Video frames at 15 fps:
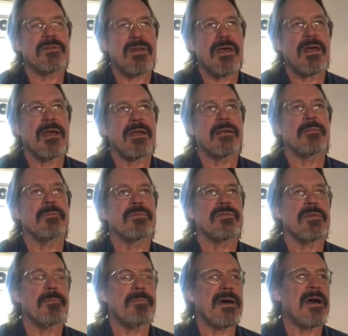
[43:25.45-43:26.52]
times
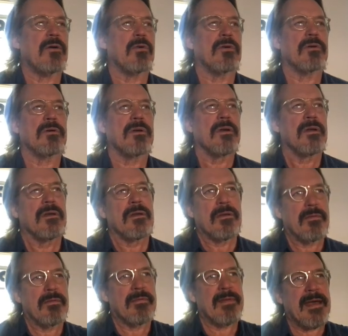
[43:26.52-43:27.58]
the power
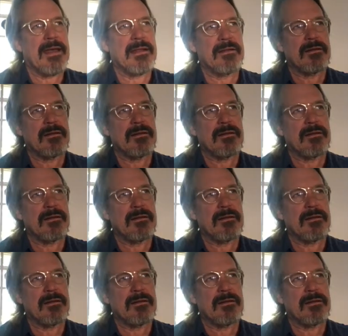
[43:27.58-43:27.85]
that